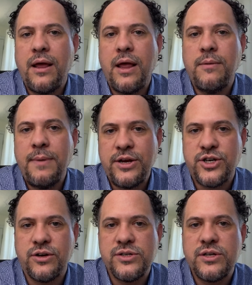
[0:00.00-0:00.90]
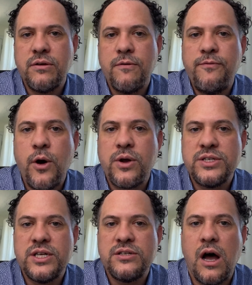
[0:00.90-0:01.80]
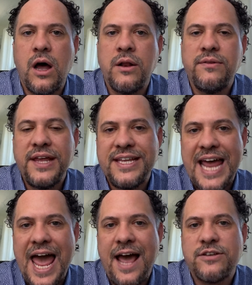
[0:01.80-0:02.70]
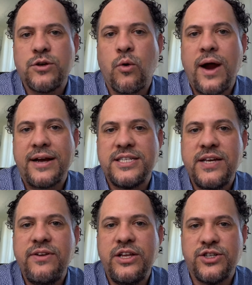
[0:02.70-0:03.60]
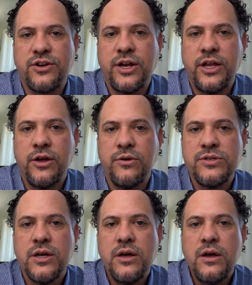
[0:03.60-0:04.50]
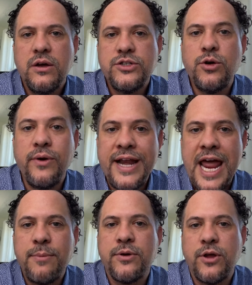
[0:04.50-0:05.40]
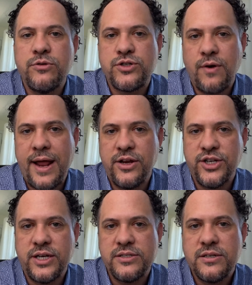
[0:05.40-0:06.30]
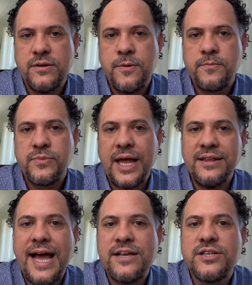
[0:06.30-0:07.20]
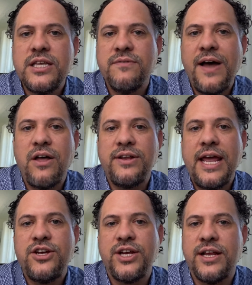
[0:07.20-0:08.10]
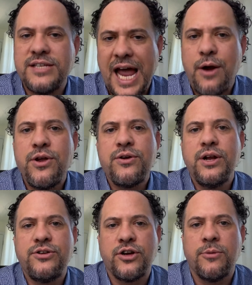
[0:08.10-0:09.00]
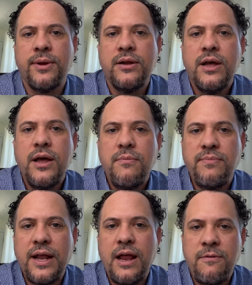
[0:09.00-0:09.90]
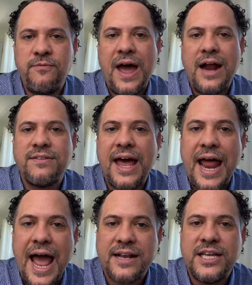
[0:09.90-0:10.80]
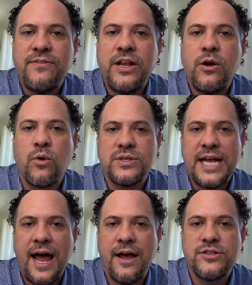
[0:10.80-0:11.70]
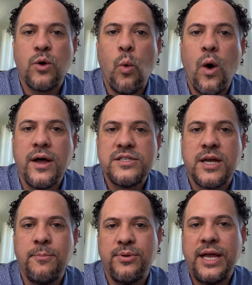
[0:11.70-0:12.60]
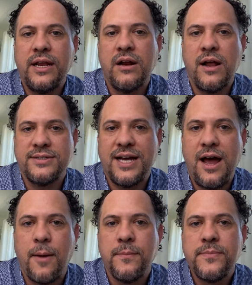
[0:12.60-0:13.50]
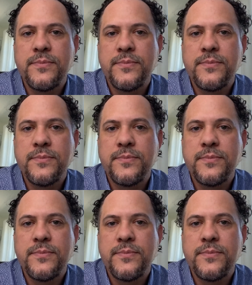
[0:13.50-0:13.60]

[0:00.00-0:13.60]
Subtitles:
measures focuses on the tasks or activities you're going to use to enable those strategies. And lastly, the validation is how you're going to determine that, in fact, that activity or task was completed on time